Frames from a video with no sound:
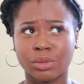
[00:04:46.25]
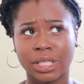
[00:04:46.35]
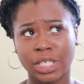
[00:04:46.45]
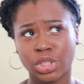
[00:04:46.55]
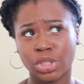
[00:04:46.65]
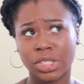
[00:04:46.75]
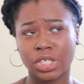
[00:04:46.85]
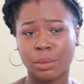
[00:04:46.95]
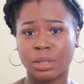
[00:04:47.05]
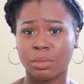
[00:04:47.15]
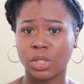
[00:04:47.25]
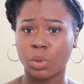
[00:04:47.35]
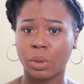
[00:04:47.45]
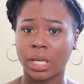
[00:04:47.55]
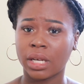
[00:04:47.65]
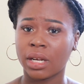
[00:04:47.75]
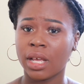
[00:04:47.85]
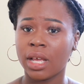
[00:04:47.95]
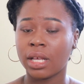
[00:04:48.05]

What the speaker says: relationships between